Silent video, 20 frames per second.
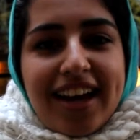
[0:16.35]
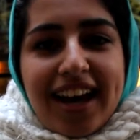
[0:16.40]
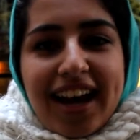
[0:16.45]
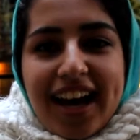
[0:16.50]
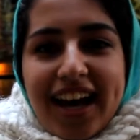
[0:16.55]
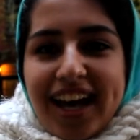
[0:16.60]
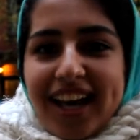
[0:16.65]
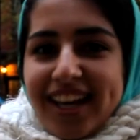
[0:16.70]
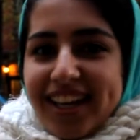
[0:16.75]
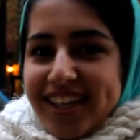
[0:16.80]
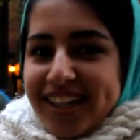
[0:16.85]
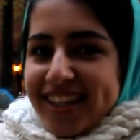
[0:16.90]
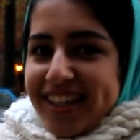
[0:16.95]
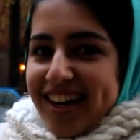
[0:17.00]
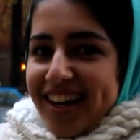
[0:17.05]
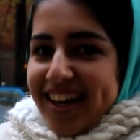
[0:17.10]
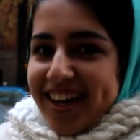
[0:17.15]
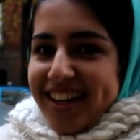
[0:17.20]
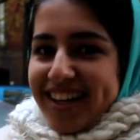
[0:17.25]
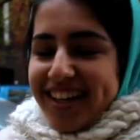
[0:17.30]
I
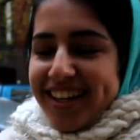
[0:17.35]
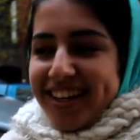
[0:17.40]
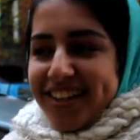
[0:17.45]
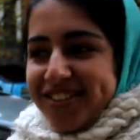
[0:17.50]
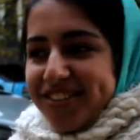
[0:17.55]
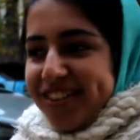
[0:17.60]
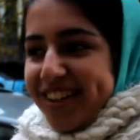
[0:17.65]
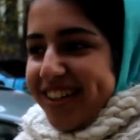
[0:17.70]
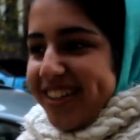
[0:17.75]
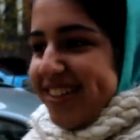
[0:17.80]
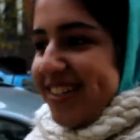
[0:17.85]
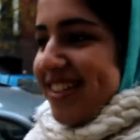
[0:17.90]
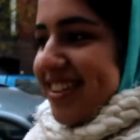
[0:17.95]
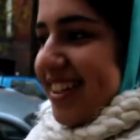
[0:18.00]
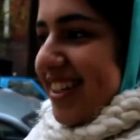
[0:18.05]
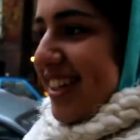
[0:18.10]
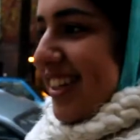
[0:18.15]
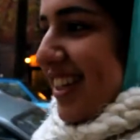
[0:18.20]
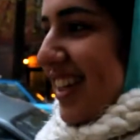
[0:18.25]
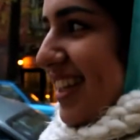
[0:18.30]
got
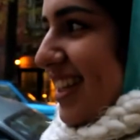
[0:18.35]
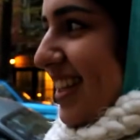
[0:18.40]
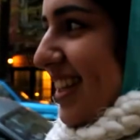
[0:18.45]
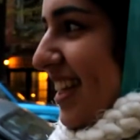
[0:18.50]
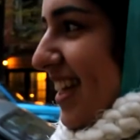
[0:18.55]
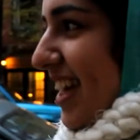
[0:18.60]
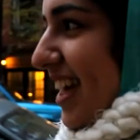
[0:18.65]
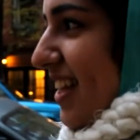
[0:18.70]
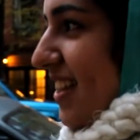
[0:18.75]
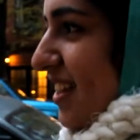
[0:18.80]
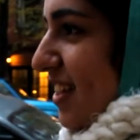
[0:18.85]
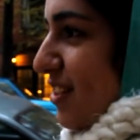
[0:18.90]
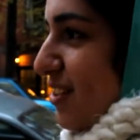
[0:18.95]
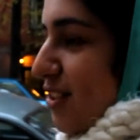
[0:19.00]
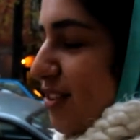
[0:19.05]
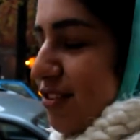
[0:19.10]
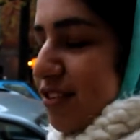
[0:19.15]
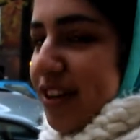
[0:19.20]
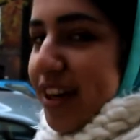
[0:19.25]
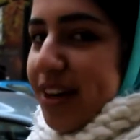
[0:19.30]
interested in the
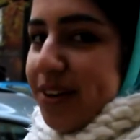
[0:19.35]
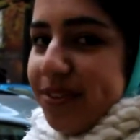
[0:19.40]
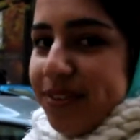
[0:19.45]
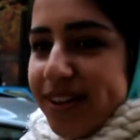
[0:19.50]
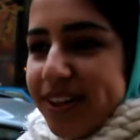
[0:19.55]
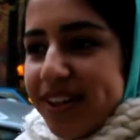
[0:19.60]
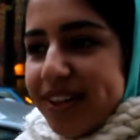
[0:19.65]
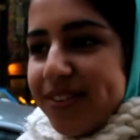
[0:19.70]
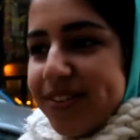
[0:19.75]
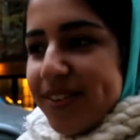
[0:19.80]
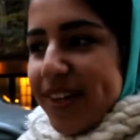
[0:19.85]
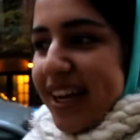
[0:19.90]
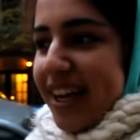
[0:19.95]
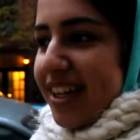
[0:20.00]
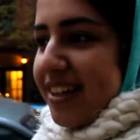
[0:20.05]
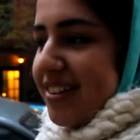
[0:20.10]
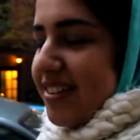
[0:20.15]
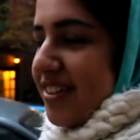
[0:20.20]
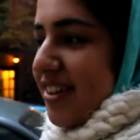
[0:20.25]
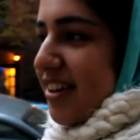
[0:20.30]
ethics of crowd work when
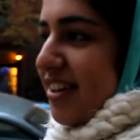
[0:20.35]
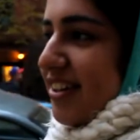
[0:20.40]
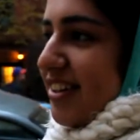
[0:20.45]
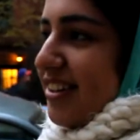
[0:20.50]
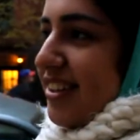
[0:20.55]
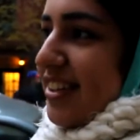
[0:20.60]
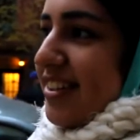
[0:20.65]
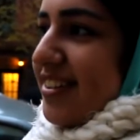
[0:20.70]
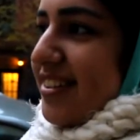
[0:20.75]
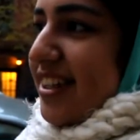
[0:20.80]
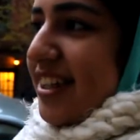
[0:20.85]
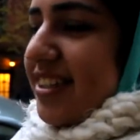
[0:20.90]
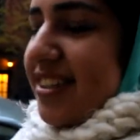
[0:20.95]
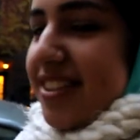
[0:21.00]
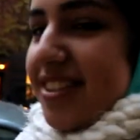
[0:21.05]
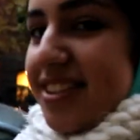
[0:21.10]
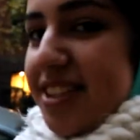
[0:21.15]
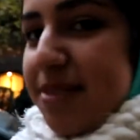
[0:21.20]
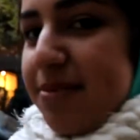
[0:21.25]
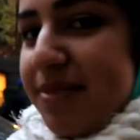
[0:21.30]
I started listening
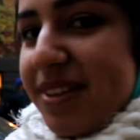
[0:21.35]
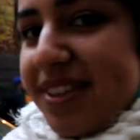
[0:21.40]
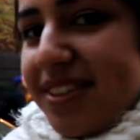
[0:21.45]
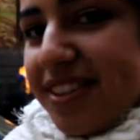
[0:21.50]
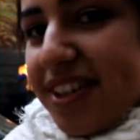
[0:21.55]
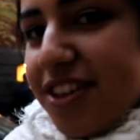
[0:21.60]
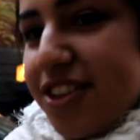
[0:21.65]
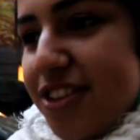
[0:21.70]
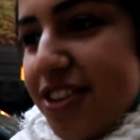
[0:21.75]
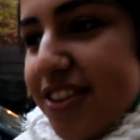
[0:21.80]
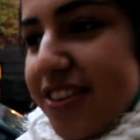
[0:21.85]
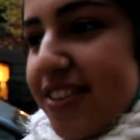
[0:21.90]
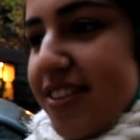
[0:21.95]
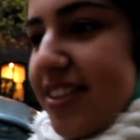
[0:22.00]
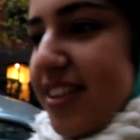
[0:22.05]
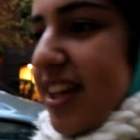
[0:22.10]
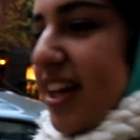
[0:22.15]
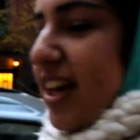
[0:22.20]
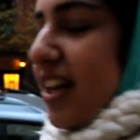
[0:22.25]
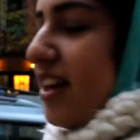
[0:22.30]
to some
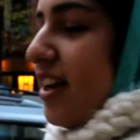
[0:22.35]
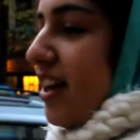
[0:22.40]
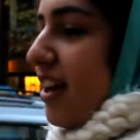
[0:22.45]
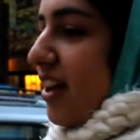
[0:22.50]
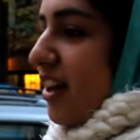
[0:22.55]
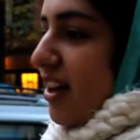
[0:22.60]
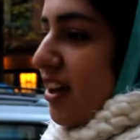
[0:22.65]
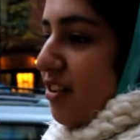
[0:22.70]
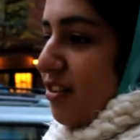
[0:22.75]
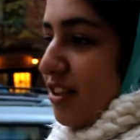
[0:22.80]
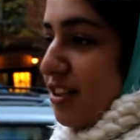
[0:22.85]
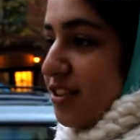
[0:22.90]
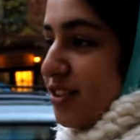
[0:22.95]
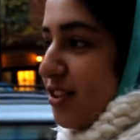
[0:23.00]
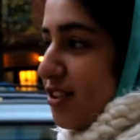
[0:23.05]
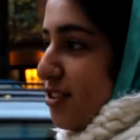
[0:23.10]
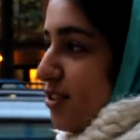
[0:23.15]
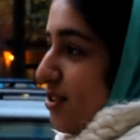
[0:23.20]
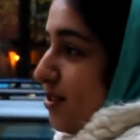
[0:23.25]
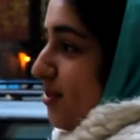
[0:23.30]
discussions that
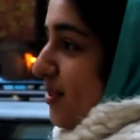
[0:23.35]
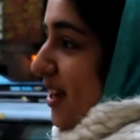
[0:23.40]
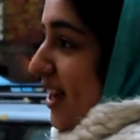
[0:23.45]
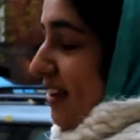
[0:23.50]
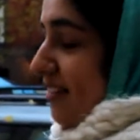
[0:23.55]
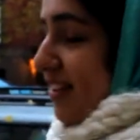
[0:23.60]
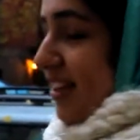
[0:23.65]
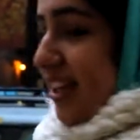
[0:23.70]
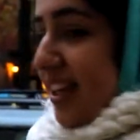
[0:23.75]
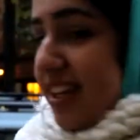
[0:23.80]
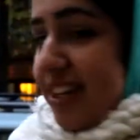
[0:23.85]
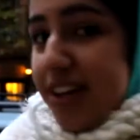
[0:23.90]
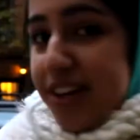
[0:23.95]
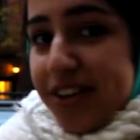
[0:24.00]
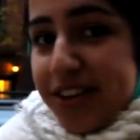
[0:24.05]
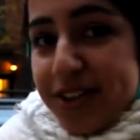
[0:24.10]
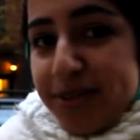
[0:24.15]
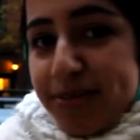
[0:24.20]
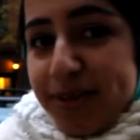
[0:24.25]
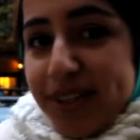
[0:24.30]
researchers were having in
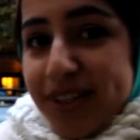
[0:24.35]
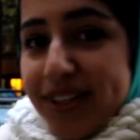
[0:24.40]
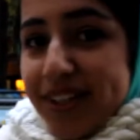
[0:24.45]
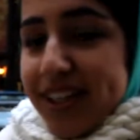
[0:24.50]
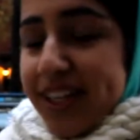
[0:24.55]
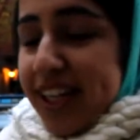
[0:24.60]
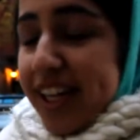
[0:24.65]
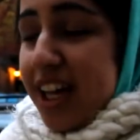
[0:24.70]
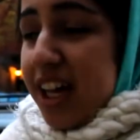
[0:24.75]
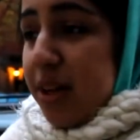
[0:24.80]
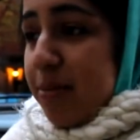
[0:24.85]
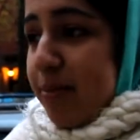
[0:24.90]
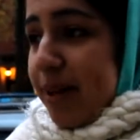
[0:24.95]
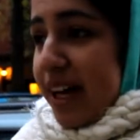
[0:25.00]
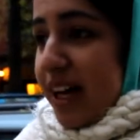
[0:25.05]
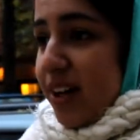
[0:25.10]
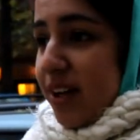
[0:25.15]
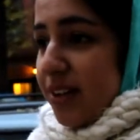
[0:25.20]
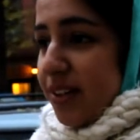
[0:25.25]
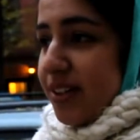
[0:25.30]
our community
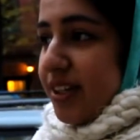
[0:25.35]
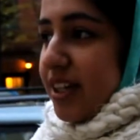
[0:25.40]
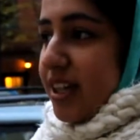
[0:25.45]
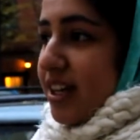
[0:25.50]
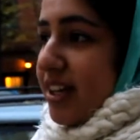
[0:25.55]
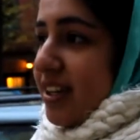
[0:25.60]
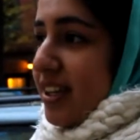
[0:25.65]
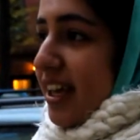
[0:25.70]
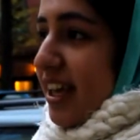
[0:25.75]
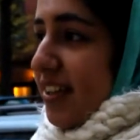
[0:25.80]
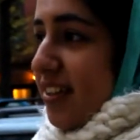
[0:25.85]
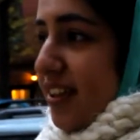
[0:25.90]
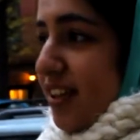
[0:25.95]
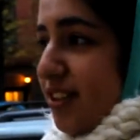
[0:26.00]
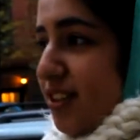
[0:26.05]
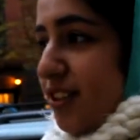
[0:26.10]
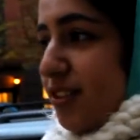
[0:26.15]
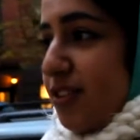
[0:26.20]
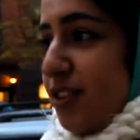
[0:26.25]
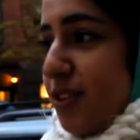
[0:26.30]
about the
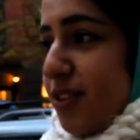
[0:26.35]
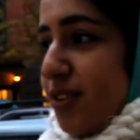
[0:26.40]
ethics of